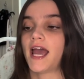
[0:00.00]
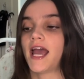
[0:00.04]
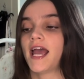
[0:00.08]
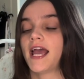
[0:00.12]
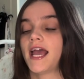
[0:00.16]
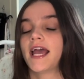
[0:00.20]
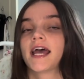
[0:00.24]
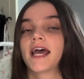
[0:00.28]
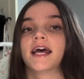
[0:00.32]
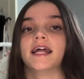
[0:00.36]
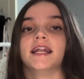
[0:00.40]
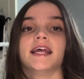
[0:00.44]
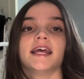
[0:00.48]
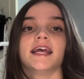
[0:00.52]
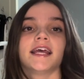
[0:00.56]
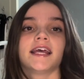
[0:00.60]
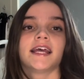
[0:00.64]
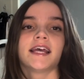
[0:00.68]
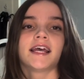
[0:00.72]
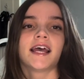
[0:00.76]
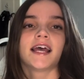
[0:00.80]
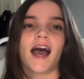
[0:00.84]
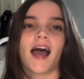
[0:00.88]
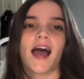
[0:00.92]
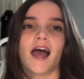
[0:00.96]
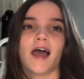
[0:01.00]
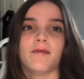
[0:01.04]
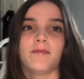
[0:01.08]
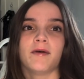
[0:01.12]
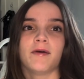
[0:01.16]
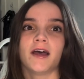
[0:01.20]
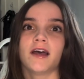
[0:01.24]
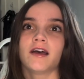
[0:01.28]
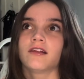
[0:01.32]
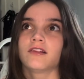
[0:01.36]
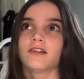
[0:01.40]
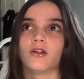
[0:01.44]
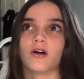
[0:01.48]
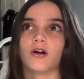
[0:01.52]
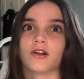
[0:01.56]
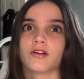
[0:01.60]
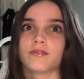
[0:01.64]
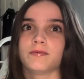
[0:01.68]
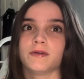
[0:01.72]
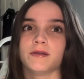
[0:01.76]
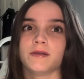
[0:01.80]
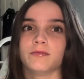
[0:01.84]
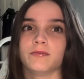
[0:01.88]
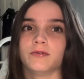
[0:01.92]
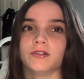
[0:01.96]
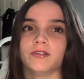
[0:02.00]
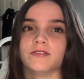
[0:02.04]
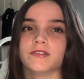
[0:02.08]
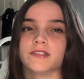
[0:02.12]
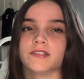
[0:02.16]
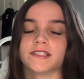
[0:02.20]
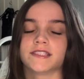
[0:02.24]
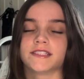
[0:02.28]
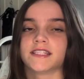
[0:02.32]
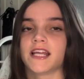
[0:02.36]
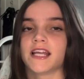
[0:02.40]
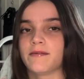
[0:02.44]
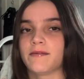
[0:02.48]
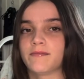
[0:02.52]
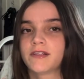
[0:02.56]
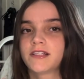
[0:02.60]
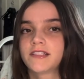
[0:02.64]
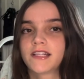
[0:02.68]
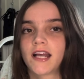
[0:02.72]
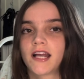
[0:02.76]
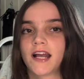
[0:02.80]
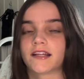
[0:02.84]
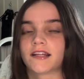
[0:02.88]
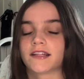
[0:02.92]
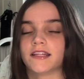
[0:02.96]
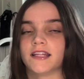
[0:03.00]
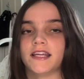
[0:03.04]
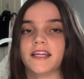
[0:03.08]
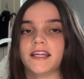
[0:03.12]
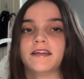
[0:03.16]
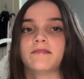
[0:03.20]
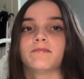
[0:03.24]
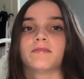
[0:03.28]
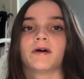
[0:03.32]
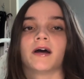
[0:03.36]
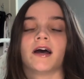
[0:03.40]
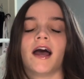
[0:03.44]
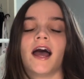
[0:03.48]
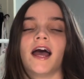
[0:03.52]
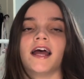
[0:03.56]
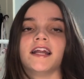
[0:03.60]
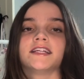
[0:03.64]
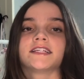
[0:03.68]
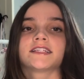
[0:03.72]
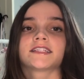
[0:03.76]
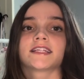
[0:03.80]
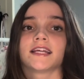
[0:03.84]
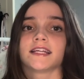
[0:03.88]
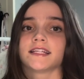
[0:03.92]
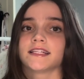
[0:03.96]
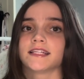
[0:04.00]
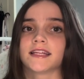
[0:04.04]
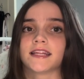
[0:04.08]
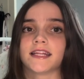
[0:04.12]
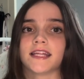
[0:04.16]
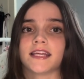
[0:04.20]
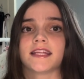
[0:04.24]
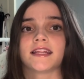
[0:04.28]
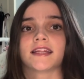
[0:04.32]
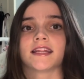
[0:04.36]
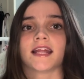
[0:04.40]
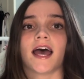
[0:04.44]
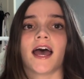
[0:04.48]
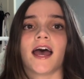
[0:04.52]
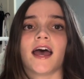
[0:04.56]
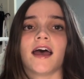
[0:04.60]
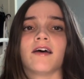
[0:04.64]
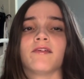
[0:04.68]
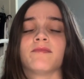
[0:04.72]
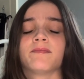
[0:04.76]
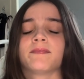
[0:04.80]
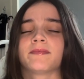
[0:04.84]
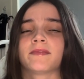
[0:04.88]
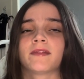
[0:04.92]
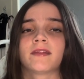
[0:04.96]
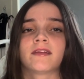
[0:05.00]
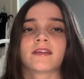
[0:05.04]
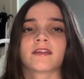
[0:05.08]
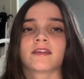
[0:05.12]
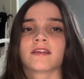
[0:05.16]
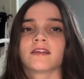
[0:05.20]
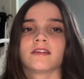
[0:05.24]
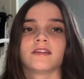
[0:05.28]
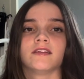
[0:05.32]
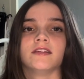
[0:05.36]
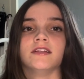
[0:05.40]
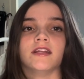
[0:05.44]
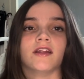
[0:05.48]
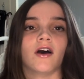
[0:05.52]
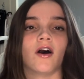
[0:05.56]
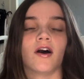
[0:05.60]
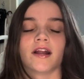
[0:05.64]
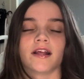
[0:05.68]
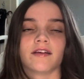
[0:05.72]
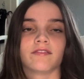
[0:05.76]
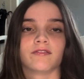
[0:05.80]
and I bet a lot of people do the same exact thing, but I just like to think that not